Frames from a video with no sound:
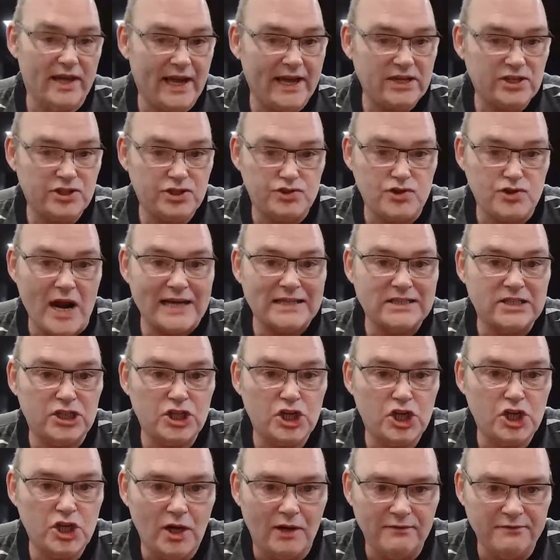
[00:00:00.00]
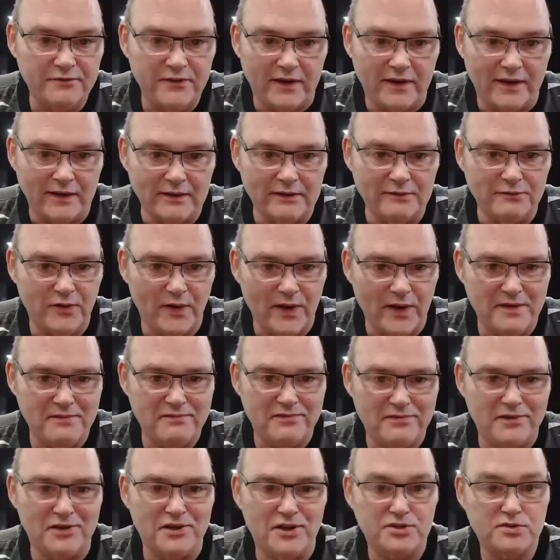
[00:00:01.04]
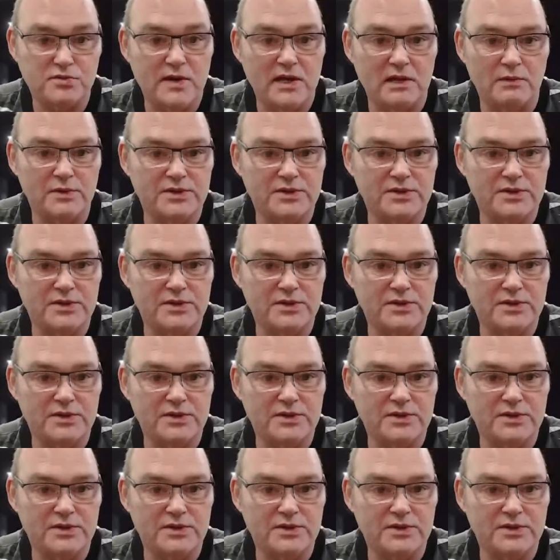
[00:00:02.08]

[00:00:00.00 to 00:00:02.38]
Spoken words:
extracted coffee flavour as well,